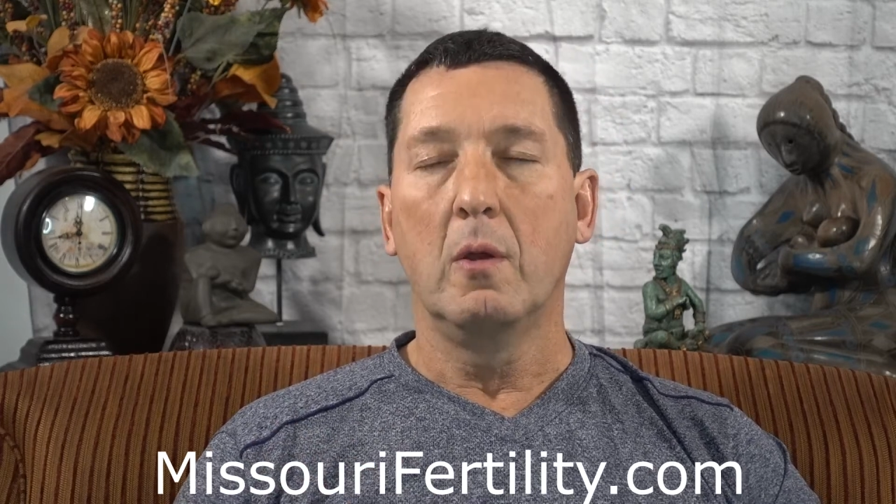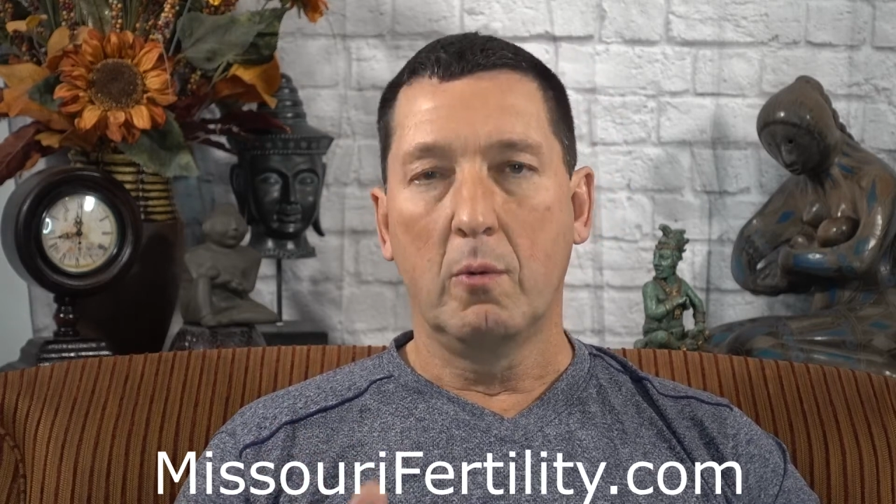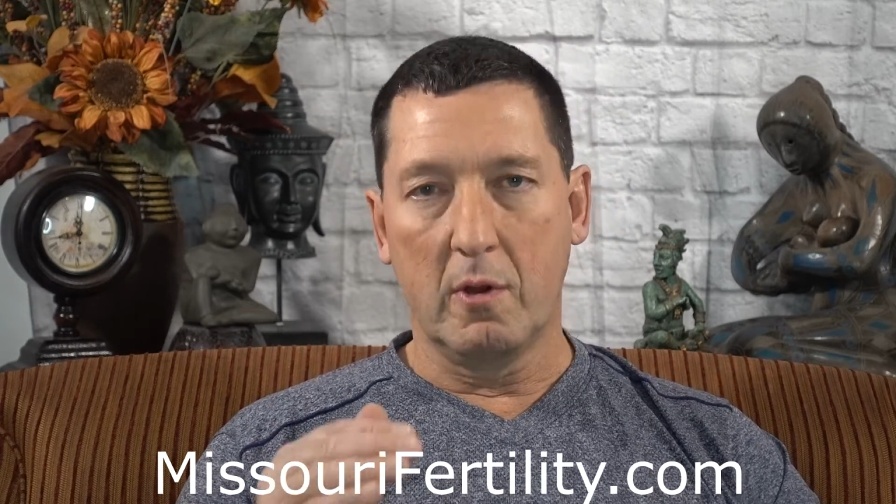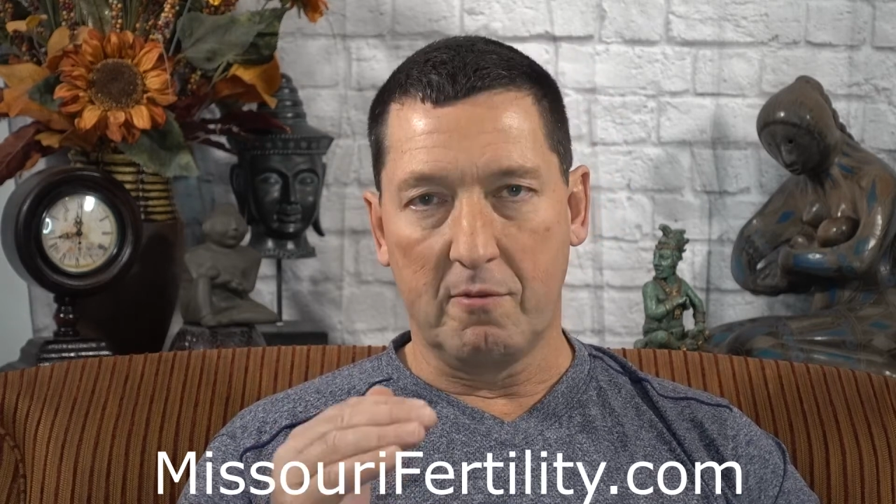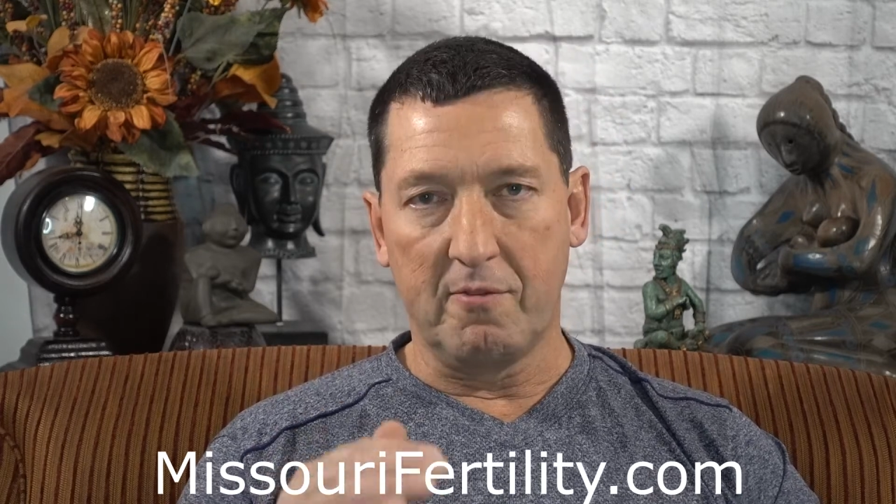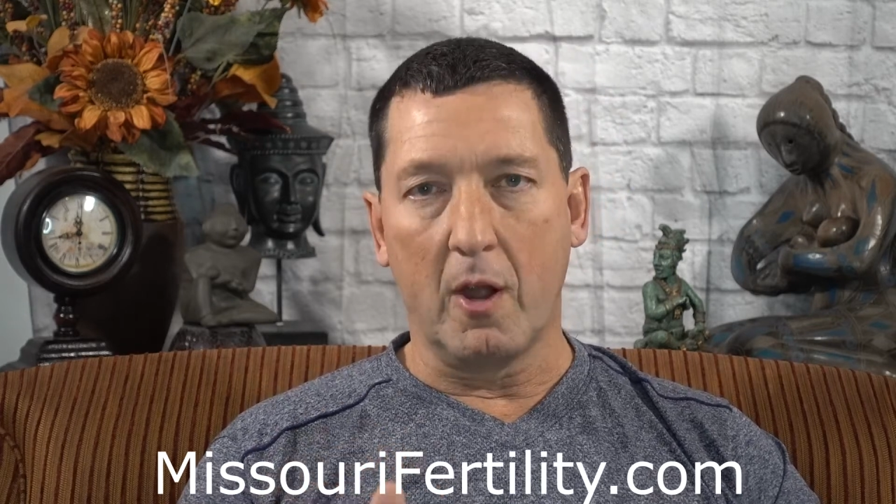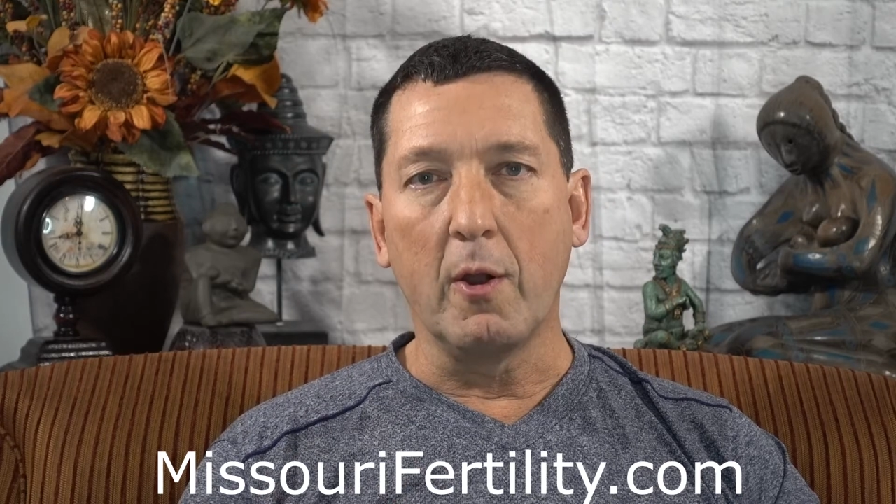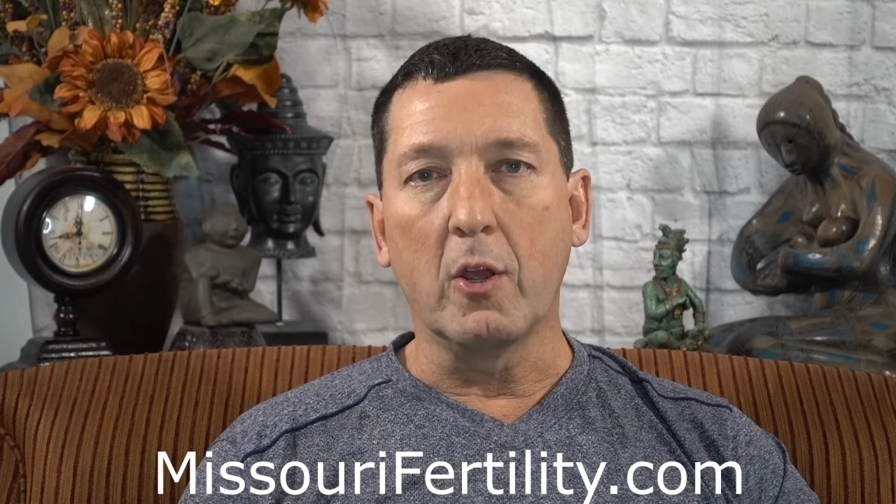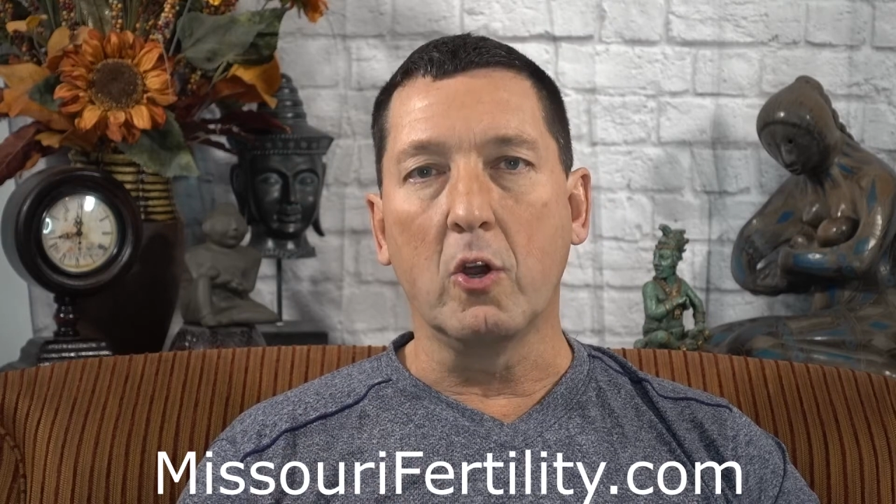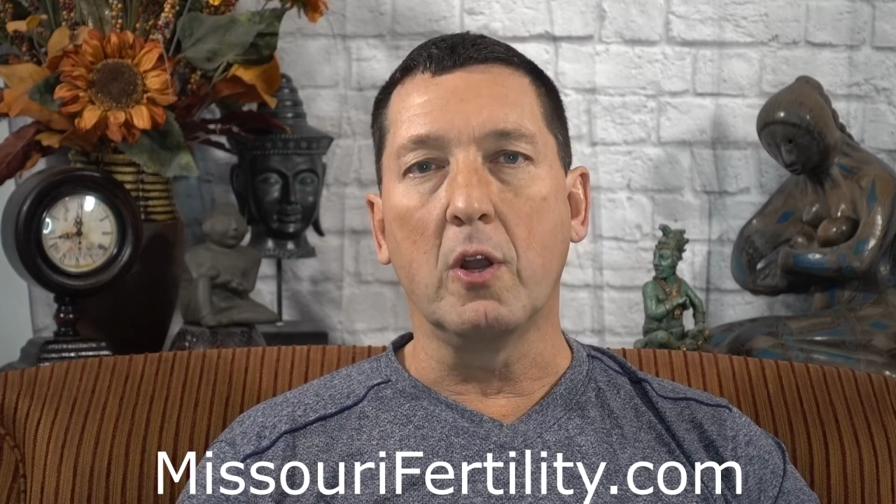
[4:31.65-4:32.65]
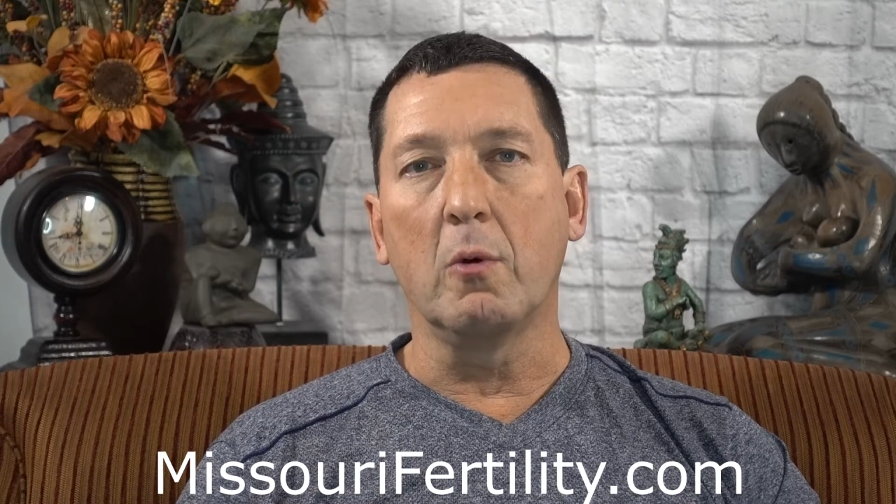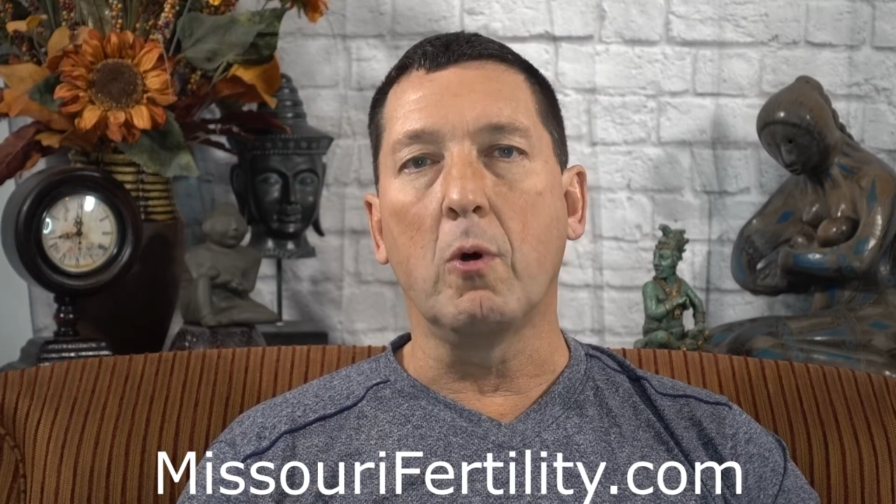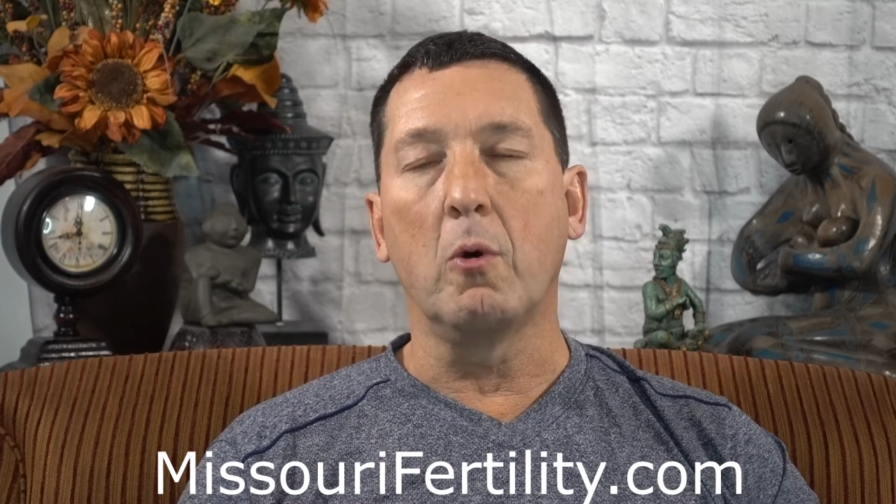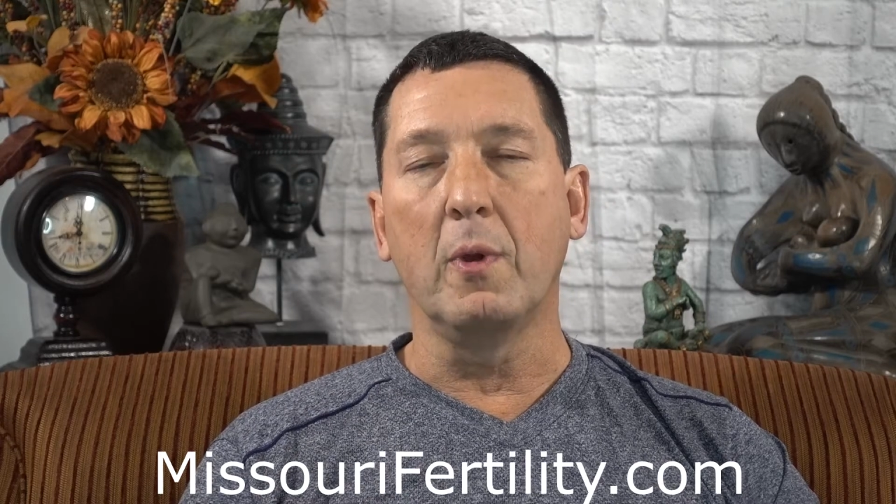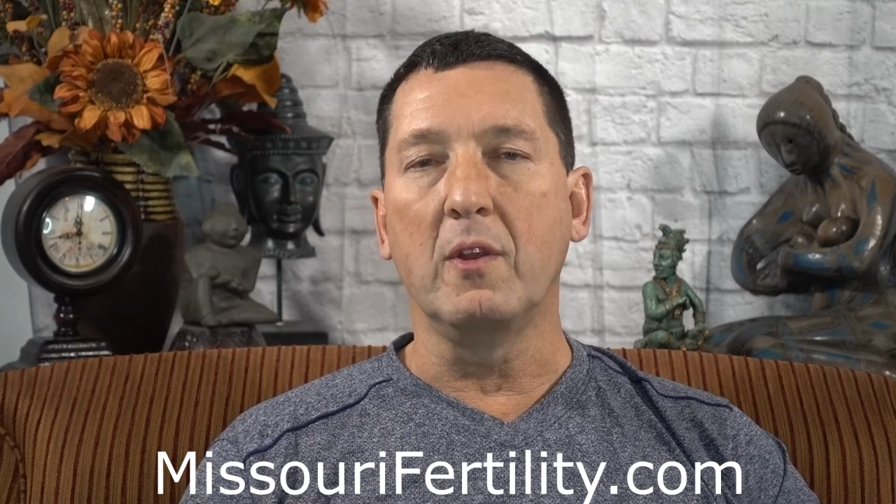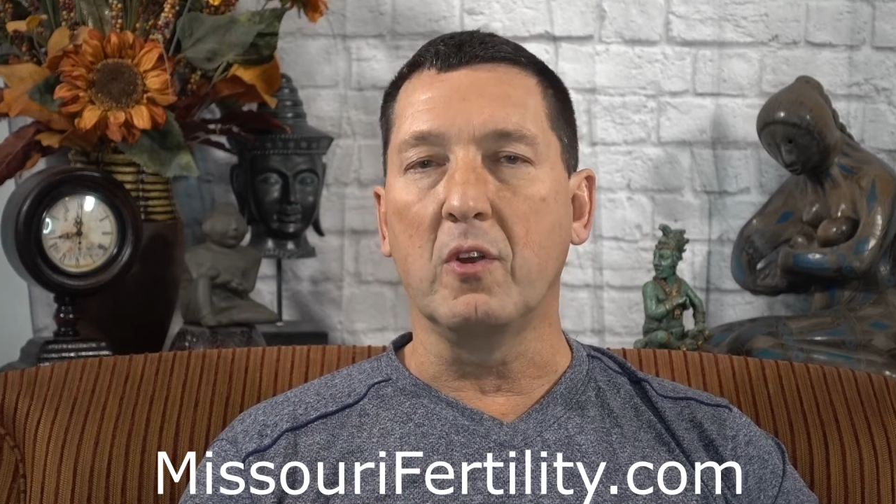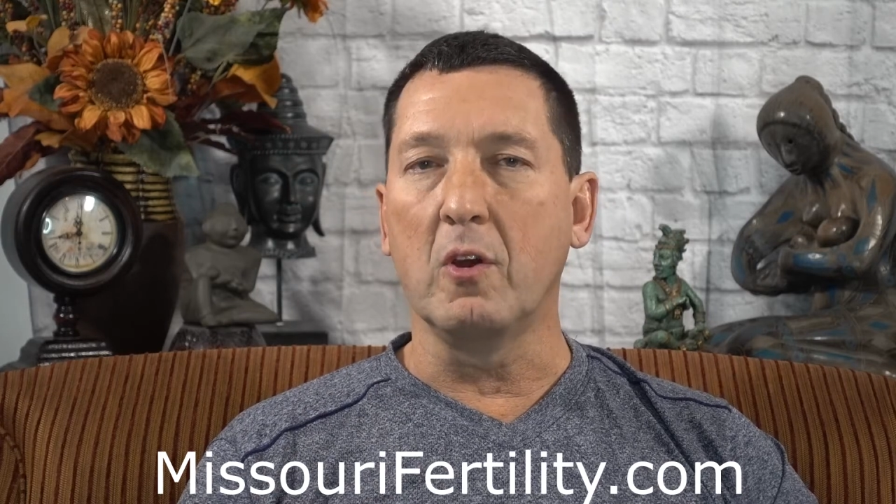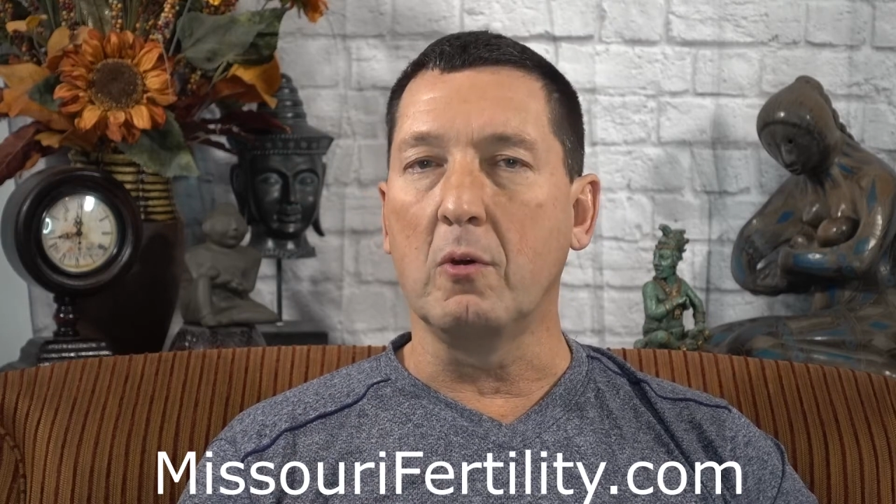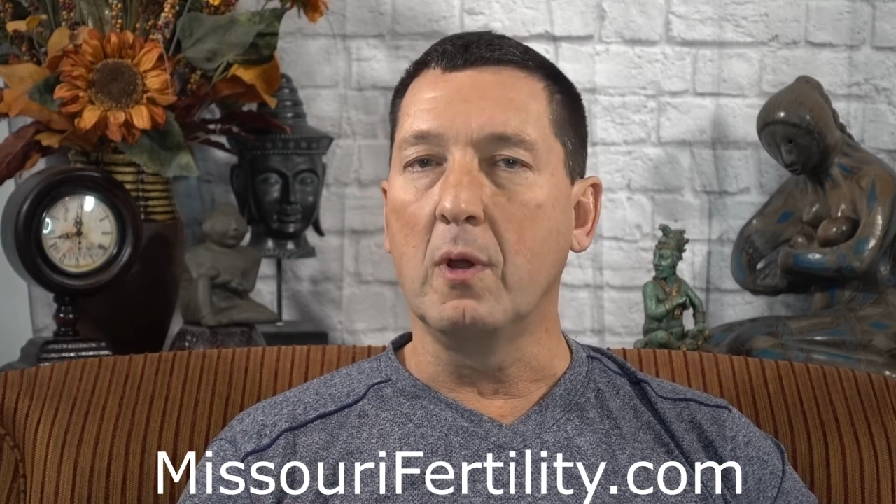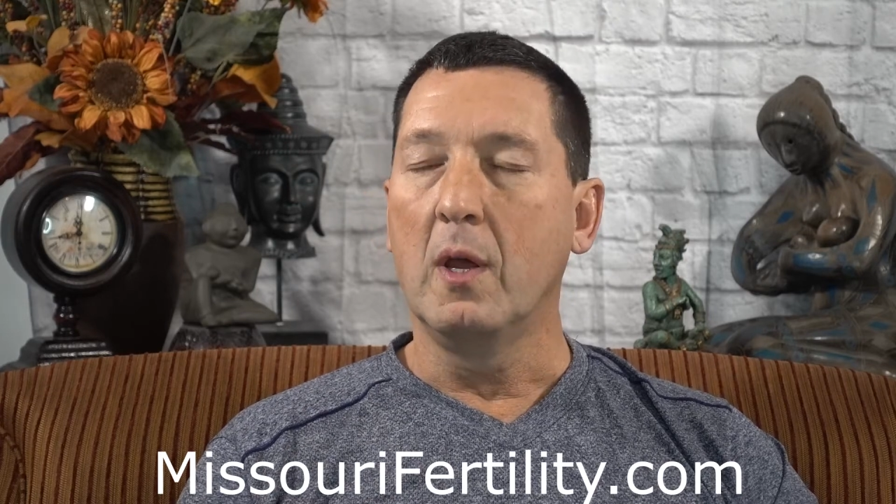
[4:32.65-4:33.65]
We are very good at what we
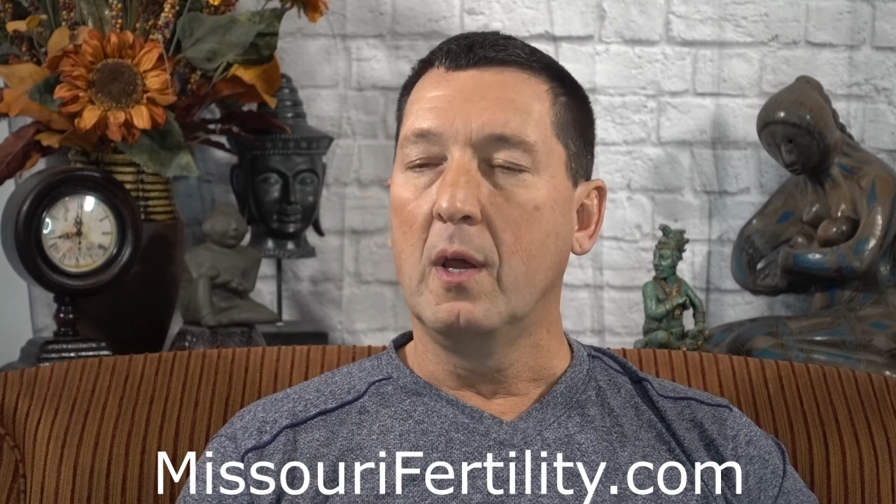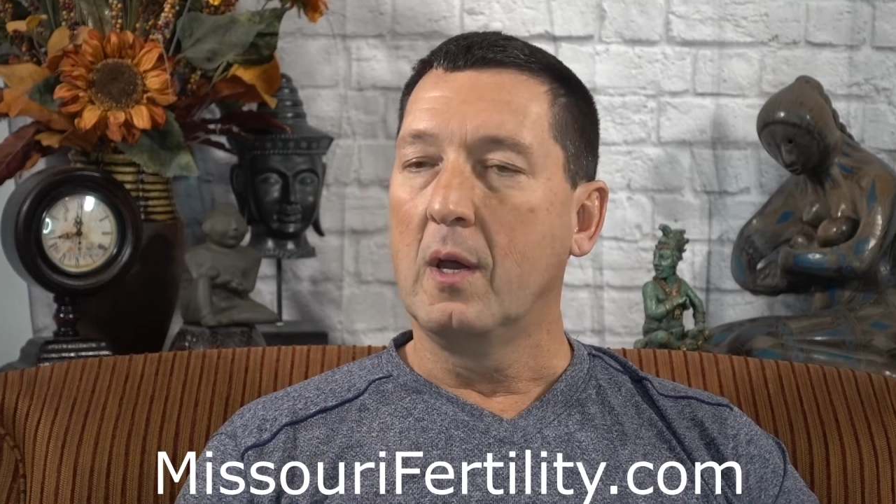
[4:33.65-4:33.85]
do,